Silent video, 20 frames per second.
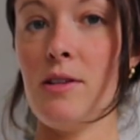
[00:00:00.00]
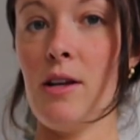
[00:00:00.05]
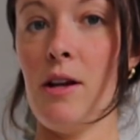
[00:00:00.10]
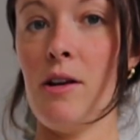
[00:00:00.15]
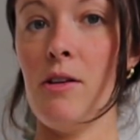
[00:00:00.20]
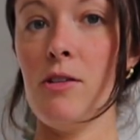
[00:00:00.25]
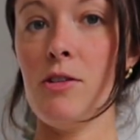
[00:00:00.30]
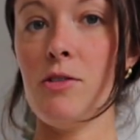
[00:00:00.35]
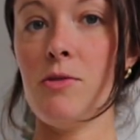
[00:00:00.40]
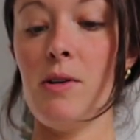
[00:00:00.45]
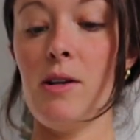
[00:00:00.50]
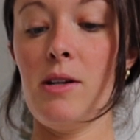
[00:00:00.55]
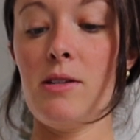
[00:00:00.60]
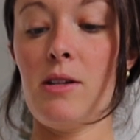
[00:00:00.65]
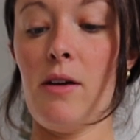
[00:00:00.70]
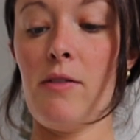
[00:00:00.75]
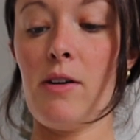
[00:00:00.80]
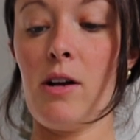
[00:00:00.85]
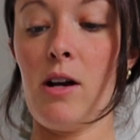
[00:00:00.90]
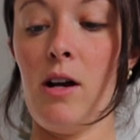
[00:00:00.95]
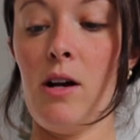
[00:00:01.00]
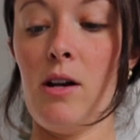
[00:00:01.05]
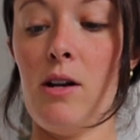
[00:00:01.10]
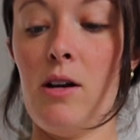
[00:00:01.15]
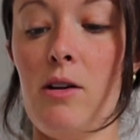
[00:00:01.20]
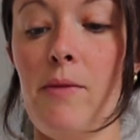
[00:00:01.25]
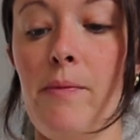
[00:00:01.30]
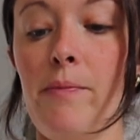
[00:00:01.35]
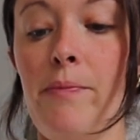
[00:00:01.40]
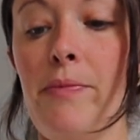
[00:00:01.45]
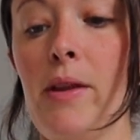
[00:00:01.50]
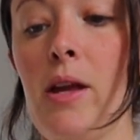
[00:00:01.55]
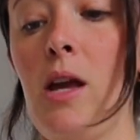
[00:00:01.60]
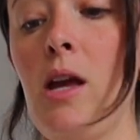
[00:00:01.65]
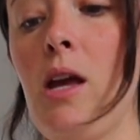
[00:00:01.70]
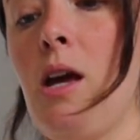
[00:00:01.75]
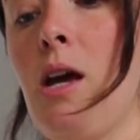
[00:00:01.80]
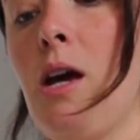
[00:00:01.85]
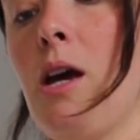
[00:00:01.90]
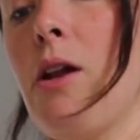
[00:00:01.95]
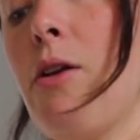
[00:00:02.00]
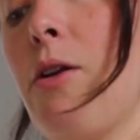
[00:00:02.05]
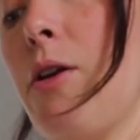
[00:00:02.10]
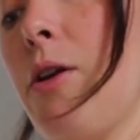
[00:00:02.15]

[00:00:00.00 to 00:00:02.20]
I know this one has avocado. I don't